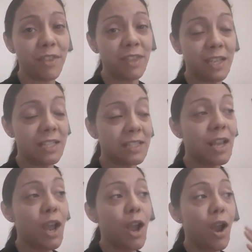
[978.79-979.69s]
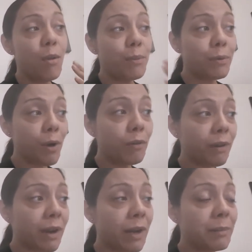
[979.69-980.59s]
this
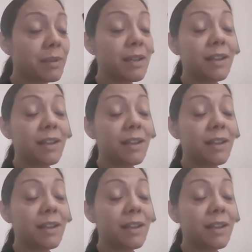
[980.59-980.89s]
program.